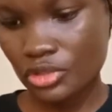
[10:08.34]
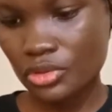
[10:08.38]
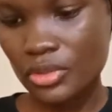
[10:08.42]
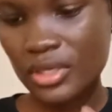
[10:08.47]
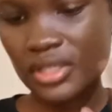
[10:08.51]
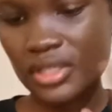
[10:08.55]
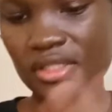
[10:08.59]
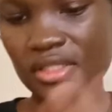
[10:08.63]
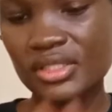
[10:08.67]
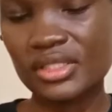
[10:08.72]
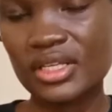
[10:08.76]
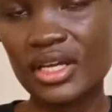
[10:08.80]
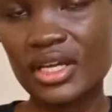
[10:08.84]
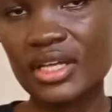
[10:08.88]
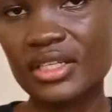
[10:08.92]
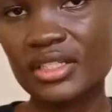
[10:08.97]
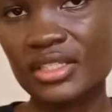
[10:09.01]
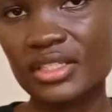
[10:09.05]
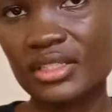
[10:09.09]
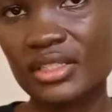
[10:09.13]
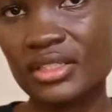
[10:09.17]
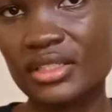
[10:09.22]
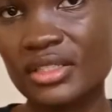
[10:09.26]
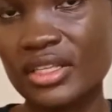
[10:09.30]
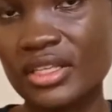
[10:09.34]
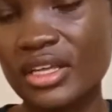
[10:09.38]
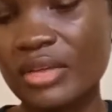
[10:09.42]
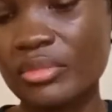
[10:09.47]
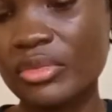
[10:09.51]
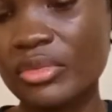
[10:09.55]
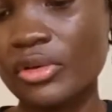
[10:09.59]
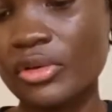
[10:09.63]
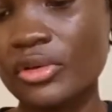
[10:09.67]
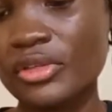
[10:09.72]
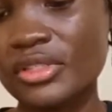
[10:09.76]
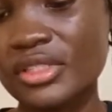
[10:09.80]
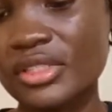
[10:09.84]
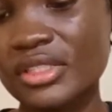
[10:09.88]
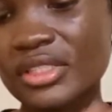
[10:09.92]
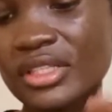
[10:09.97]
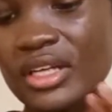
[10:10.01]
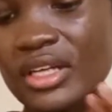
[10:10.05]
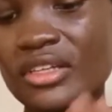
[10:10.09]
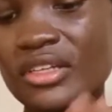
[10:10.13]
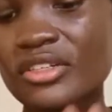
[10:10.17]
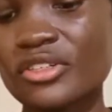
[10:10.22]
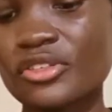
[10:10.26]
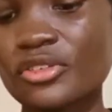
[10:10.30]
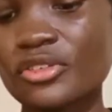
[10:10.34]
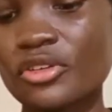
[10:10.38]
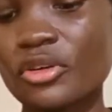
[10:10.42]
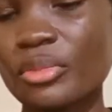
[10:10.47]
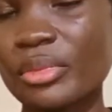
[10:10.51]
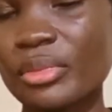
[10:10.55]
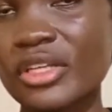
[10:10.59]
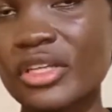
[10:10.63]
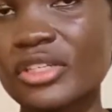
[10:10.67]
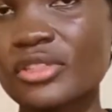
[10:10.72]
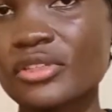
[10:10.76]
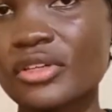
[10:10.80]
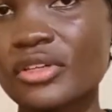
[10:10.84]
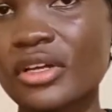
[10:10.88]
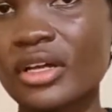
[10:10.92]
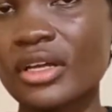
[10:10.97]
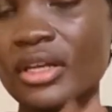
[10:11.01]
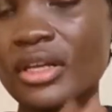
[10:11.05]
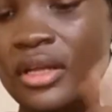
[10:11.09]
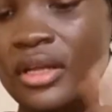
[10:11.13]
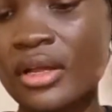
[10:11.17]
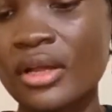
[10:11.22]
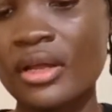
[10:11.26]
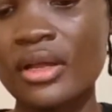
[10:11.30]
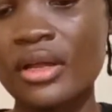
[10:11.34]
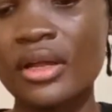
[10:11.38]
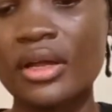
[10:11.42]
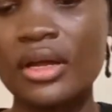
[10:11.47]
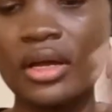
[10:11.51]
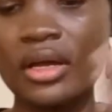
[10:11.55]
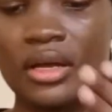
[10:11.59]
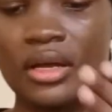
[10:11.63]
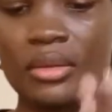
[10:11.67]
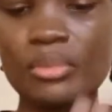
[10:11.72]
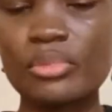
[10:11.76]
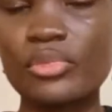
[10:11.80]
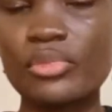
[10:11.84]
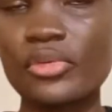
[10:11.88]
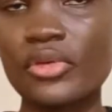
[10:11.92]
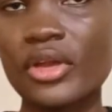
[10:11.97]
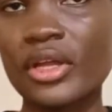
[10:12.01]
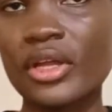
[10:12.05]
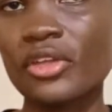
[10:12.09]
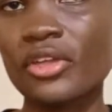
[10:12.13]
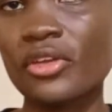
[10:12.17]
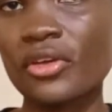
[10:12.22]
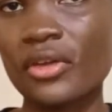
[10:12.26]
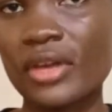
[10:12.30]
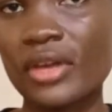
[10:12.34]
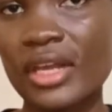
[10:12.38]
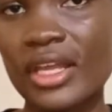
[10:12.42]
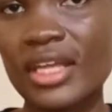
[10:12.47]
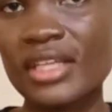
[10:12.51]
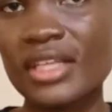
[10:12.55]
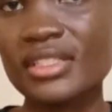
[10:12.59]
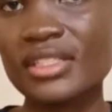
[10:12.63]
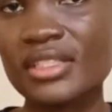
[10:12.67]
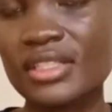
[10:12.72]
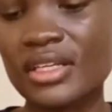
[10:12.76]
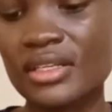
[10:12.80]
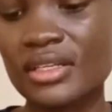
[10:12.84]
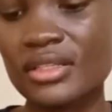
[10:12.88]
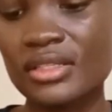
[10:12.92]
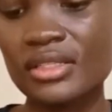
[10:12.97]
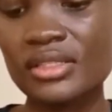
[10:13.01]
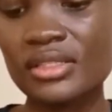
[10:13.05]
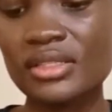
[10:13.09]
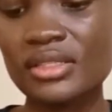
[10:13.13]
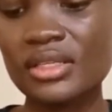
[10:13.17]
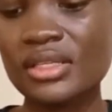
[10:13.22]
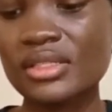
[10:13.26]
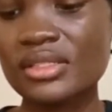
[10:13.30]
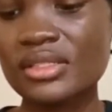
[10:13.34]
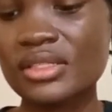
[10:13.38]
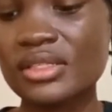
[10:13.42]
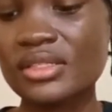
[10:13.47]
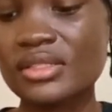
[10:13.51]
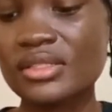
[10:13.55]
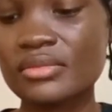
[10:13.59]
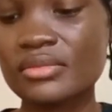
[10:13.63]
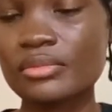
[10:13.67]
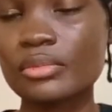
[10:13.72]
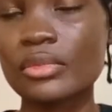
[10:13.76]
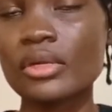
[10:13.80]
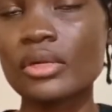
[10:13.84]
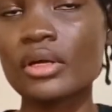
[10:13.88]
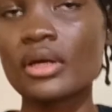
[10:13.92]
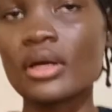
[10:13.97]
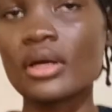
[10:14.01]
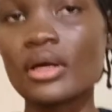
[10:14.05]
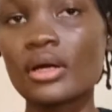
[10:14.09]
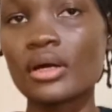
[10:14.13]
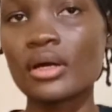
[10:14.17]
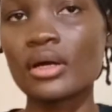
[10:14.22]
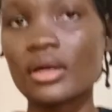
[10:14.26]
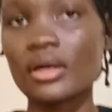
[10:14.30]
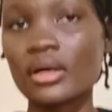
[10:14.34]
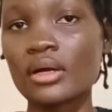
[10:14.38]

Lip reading: You make sure it's tucked in there because it can drop and you can break your lens. And these lenses